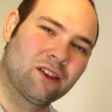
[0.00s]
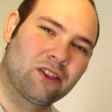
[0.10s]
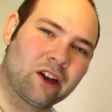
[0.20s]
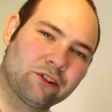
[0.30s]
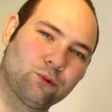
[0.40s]

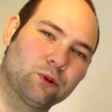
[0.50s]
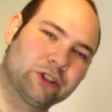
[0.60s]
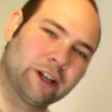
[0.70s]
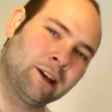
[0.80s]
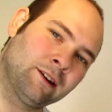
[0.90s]
Thanks for
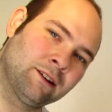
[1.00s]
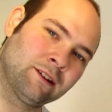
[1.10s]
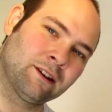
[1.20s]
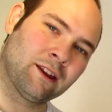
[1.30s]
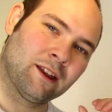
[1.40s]
watching.
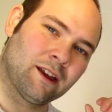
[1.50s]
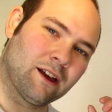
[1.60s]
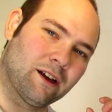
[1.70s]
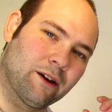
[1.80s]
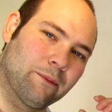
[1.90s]

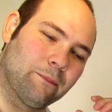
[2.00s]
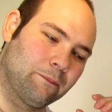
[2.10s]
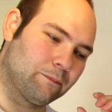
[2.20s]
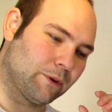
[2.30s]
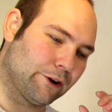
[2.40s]
I
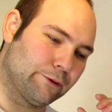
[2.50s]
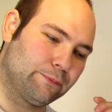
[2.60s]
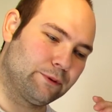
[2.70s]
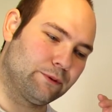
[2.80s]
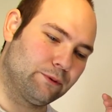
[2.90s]

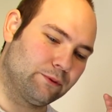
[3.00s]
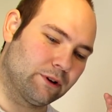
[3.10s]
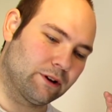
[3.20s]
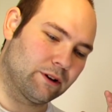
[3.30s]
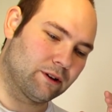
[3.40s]
hope you
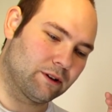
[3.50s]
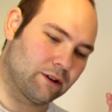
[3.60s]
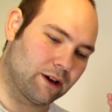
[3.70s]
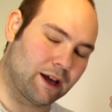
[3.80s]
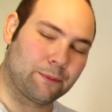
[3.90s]
are
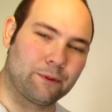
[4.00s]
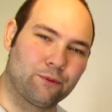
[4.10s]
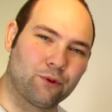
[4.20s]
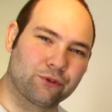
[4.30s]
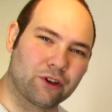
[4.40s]
happy
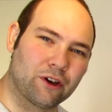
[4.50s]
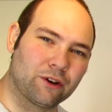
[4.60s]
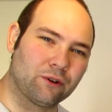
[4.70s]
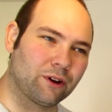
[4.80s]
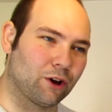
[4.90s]
with what's
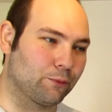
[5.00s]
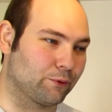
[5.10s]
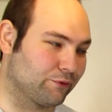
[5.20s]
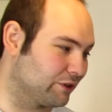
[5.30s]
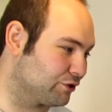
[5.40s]
going on. I hope
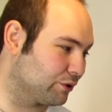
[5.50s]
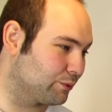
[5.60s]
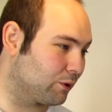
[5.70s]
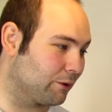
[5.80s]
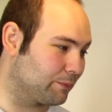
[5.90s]
you've
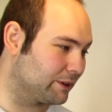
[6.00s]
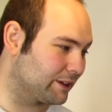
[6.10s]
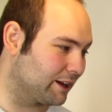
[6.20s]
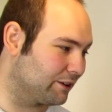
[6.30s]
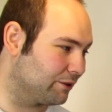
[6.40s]
enjoyed what I've been
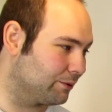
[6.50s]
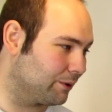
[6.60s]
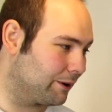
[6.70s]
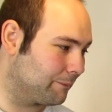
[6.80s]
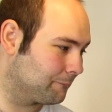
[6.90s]
telling
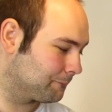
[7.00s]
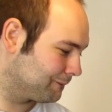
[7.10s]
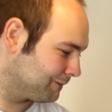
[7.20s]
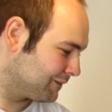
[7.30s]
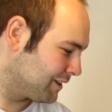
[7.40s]
you.
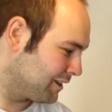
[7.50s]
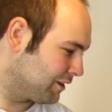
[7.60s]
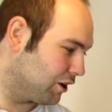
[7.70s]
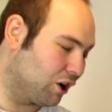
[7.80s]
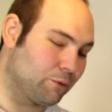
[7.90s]

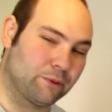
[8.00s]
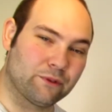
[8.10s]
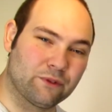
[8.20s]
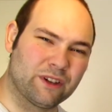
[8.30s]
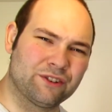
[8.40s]
I hope
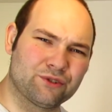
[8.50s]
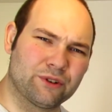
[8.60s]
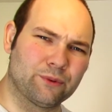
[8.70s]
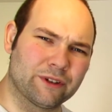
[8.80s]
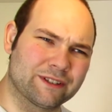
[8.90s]
you
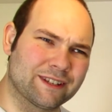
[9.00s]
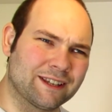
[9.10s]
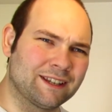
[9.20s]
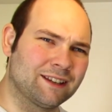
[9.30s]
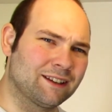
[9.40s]
enjoy what you
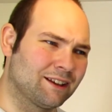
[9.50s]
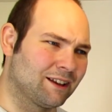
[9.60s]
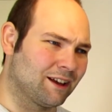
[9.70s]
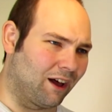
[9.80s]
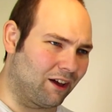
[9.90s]
see.
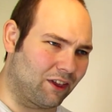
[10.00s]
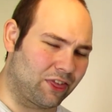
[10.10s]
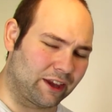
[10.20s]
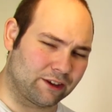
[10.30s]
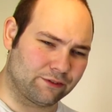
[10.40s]

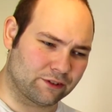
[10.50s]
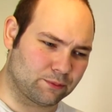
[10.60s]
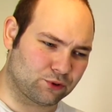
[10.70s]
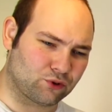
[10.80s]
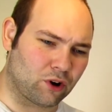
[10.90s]
Thank you for
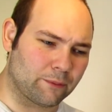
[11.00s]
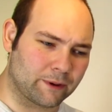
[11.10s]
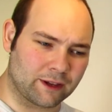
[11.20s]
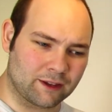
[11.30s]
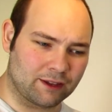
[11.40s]

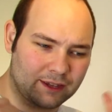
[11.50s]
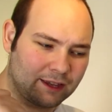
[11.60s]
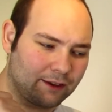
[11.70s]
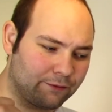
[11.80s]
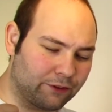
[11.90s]
subscribing.
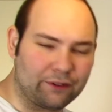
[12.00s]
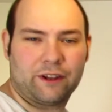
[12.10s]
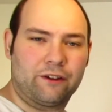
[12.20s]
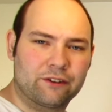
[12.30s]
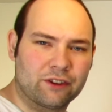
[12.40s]
Give the
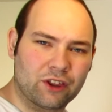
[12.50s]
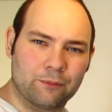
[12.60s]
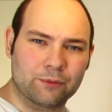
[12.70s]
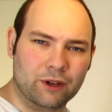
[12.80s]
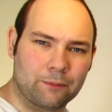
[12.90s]
videos a
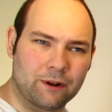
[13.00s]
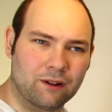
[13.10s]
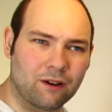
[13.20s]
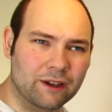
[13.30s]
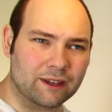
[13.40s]
thumbs up and a
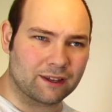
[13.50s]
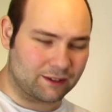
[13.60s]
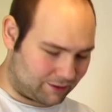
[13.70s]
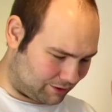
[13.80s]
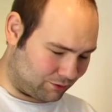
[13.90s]
like,
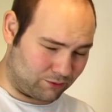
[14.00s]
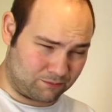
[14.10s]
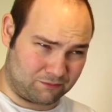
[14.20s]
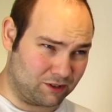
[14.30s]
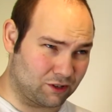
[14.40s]

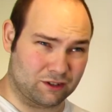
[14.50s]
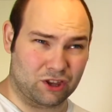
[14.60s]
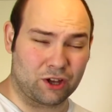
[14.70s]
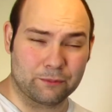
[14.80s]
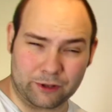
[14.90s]
because a
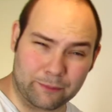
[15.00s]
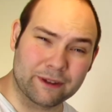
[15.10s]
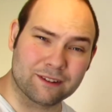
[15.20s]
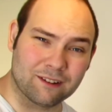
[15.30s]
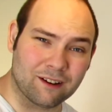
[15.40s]
thumbs up
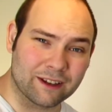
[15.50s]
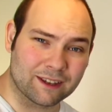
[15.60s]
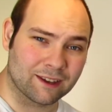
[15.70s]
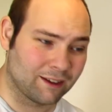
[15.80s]
is a like.